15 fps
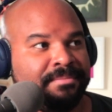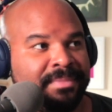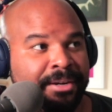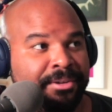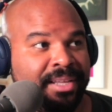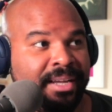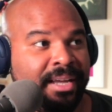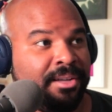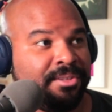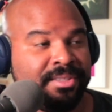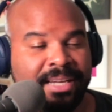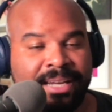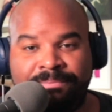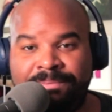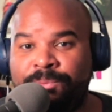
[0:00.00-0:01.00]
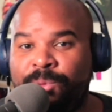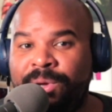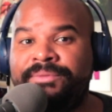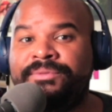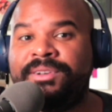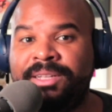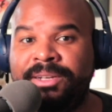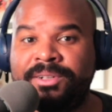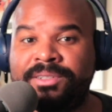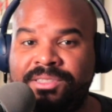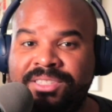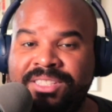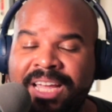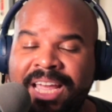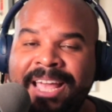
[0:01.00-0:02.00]
Everything else, I've been waiting for
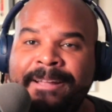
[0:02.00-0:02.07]
clearance.